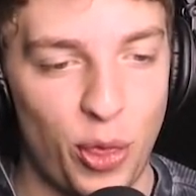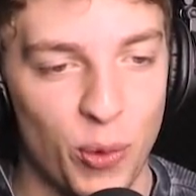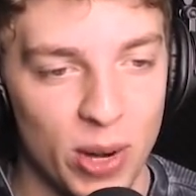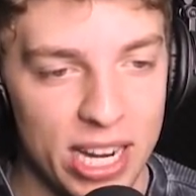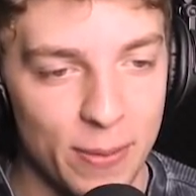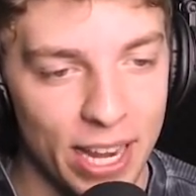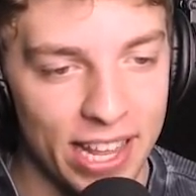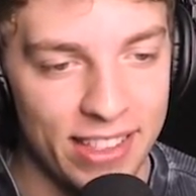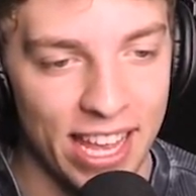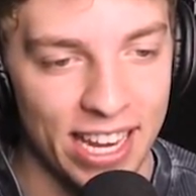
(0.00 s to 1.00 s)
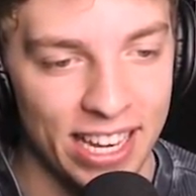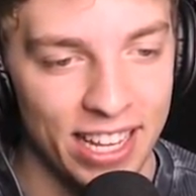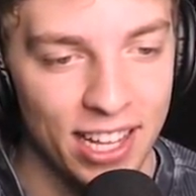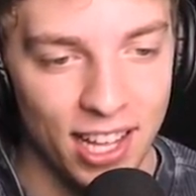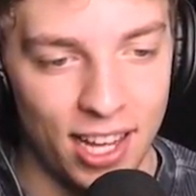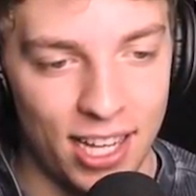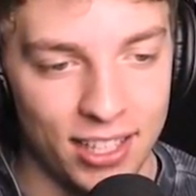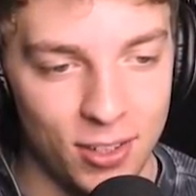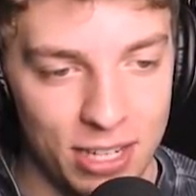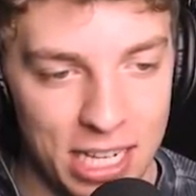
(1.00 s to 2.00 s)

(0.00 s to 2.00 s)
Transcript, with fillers: We're tried. three minutes in. I don't